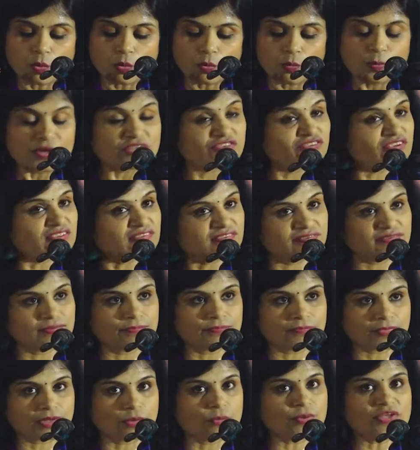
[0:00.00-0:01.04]
which
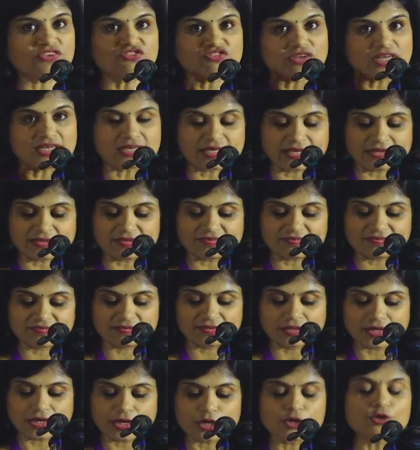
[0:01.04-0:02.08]
it is.
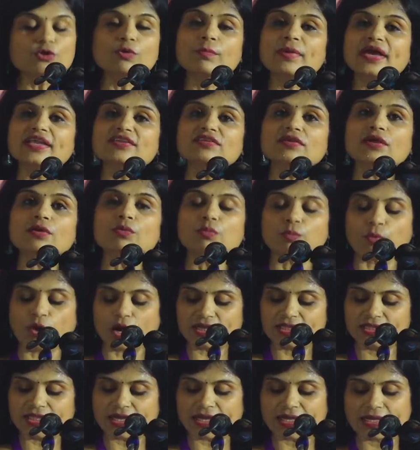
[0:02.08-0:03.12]
No matter
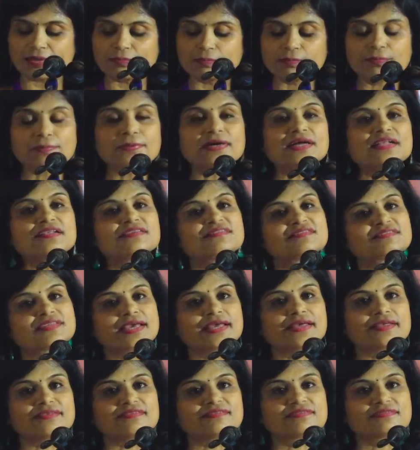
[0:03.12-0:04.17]
what the impulse
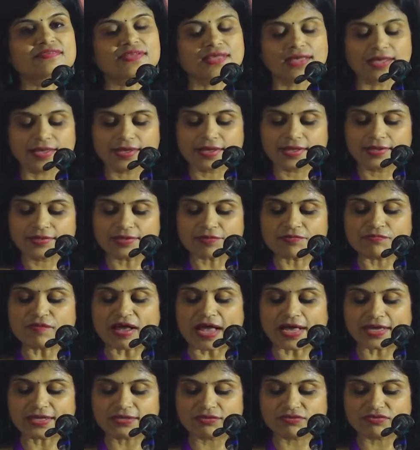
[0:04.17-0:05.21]
is, the
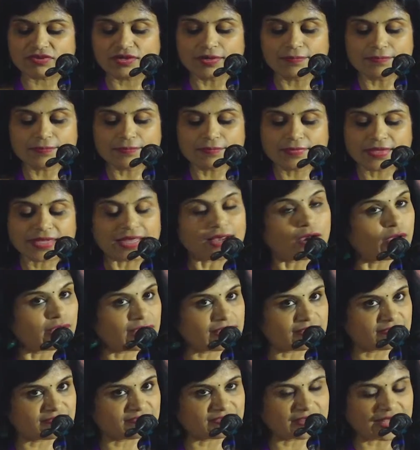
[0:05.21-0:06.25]
fact
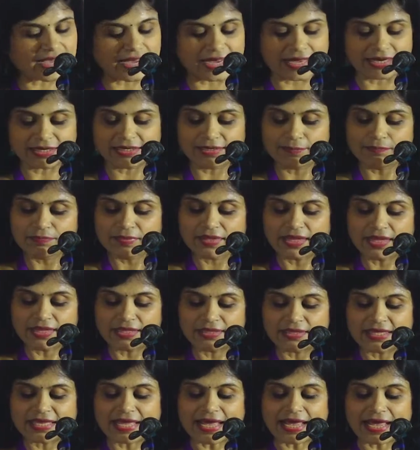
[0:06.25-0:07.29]
is that
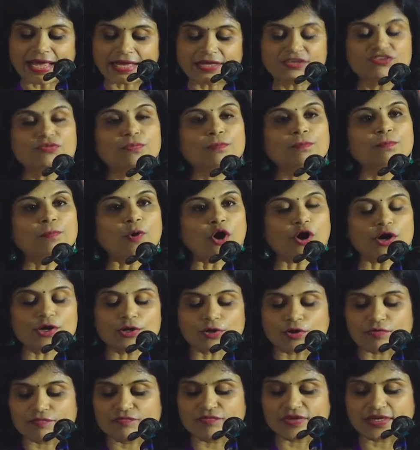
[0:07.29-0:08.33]
the act
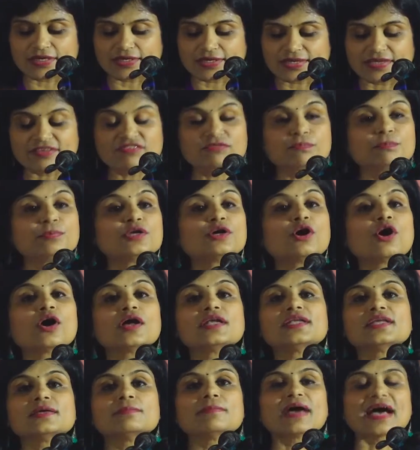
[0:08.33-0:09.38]
born of it is
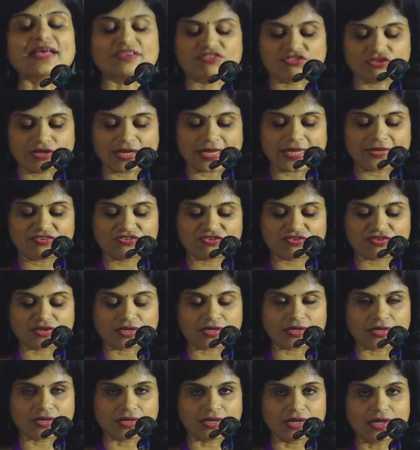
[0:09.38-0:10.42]
beyond
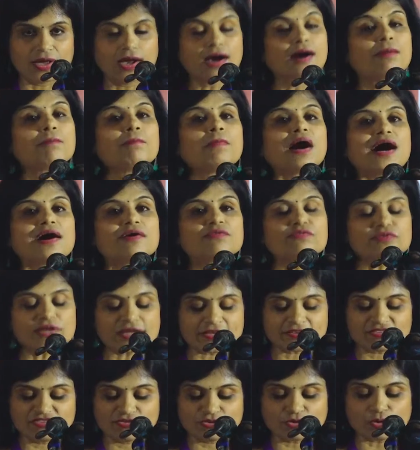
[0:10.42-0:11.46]
imagination,
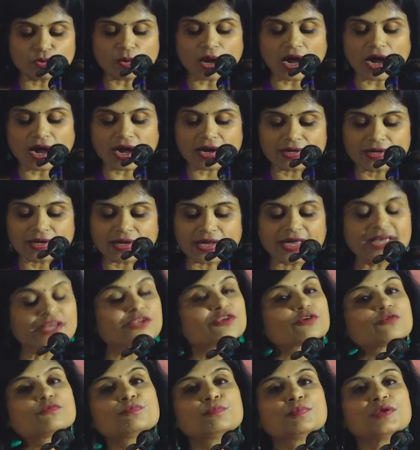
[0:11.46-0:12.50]
marvelous to our
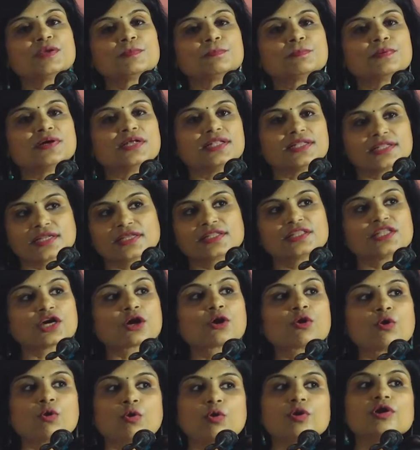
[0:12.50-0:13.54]
kind of people, the
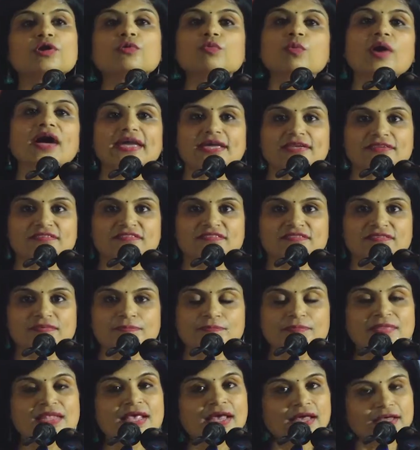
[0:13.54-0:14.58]
cold whites."
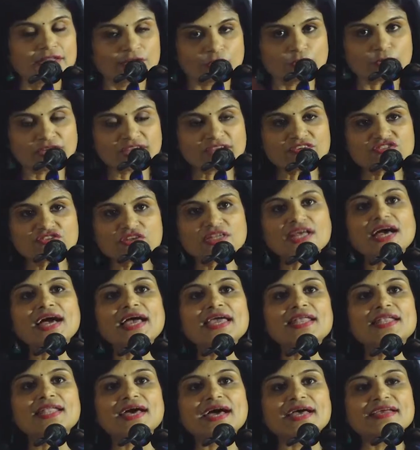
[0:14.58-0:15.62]
The quotation
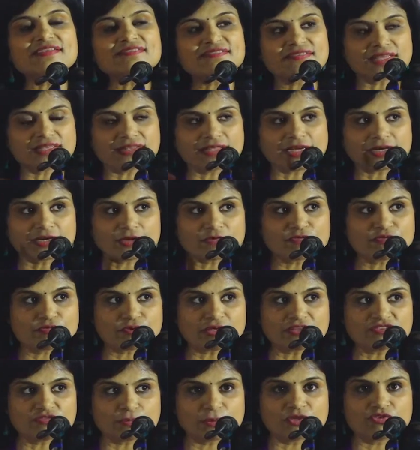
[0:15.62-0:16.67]
highlights the
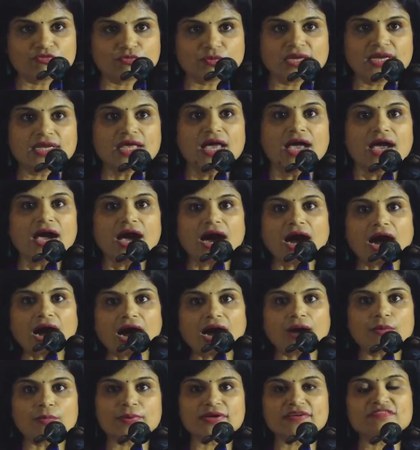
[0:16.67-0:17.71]
difference between
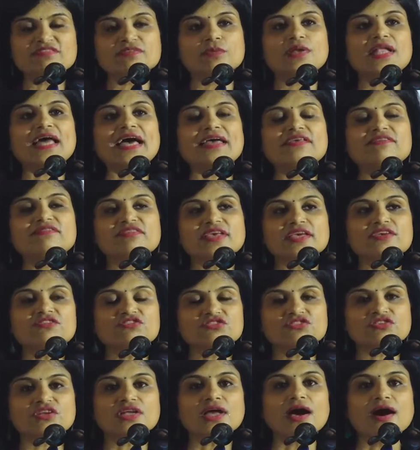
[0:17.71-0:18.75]
our
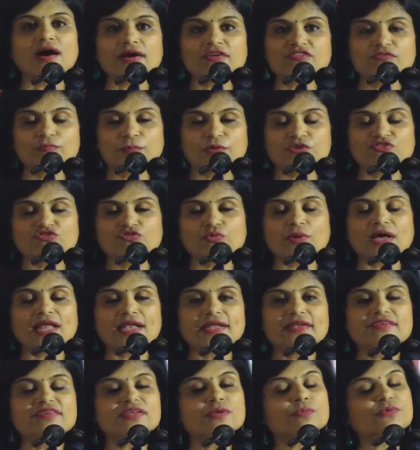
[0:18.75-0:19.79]
civilization, our
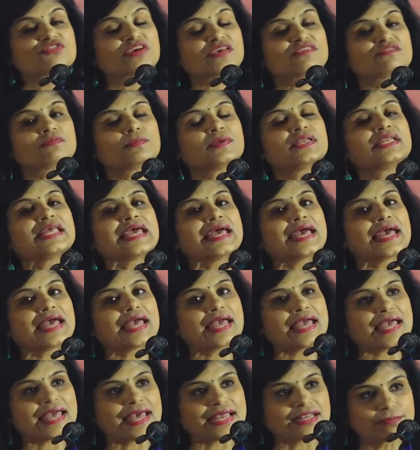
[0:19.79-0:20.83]
spirituality, which has been
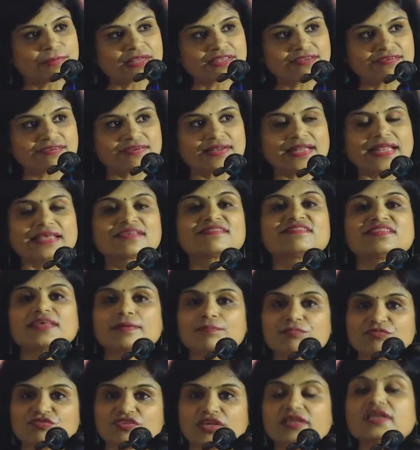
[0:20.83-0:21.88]
admitted and
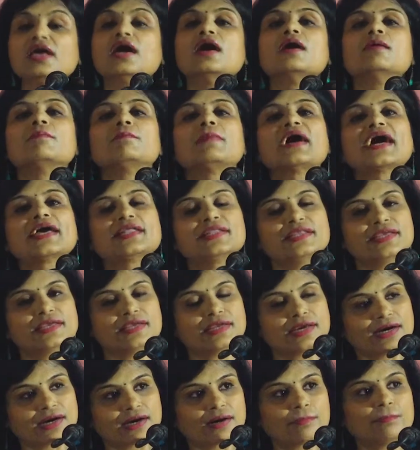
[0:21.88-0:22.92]
accepted by the
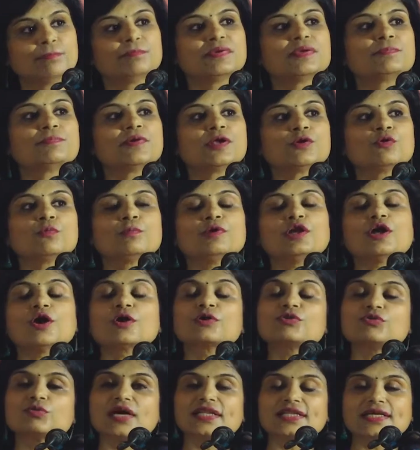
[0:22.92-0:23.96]
people who
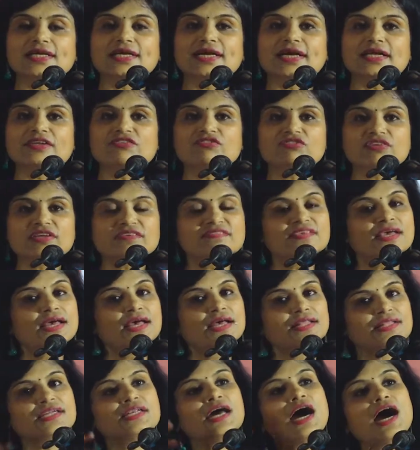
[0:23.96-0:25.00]
belong to other countries,
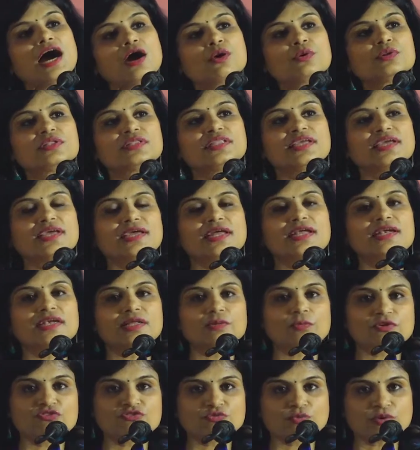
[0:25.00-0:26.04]
that how their
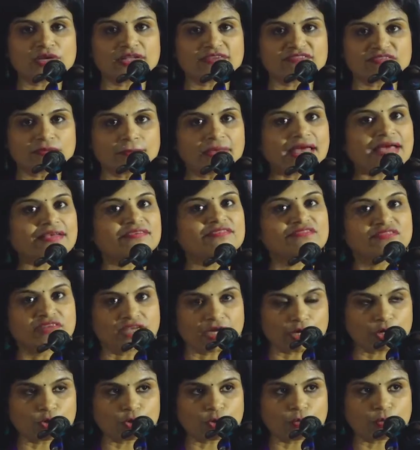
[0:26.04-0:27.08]
individualism has
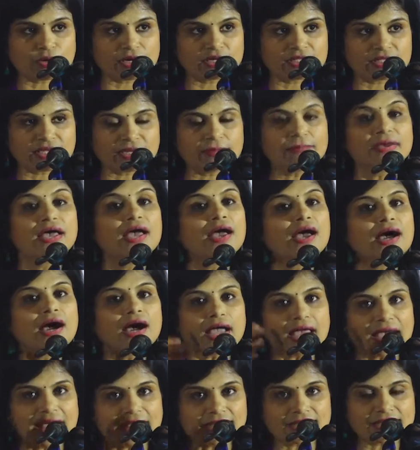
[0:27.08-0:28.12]
taken over them,
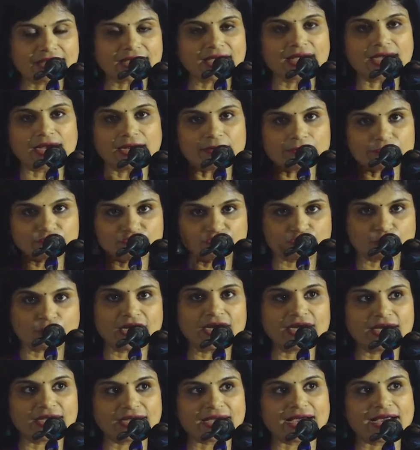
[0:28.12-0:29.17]
and they come to
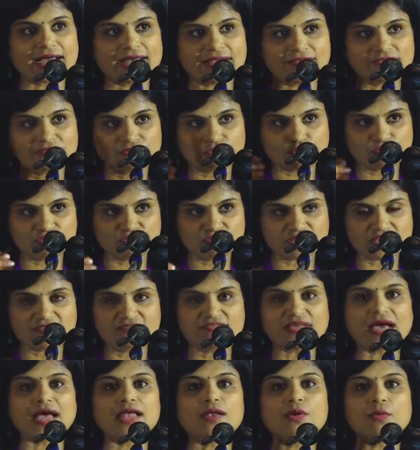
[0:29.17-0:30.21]
India to seek
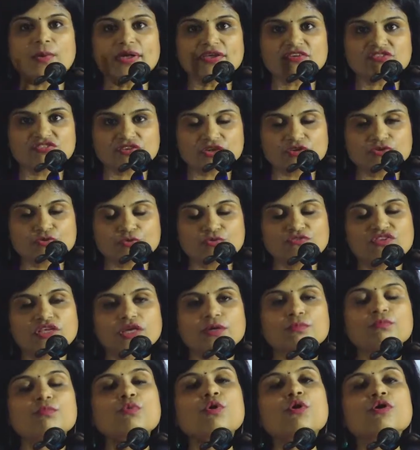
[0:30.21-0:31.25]
salvation, to
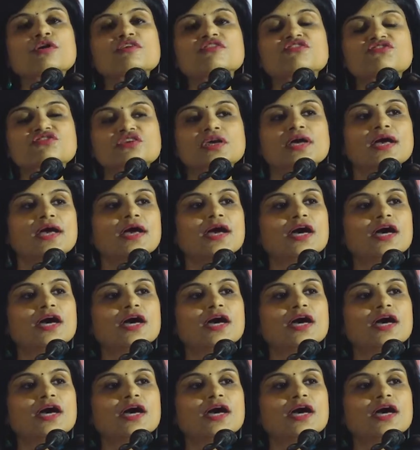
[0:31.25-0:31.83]
seek moksha,